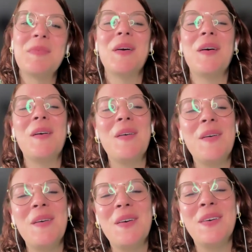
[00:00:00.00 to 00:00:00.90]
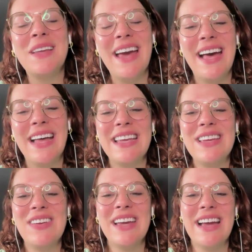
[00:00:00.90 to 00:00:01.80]
Oh, yeah, that
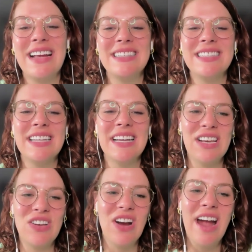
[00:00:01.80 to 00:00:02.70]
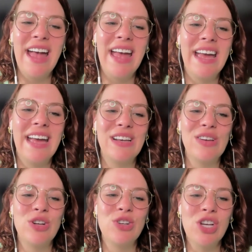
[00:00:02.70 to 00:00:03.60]
you get kind of stuck in your head
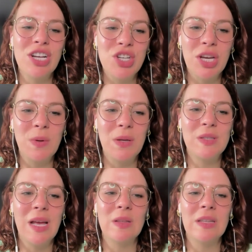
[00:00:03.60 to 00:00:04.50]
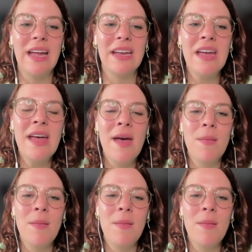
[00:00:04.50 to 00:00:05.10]
and you're judging what you sound like.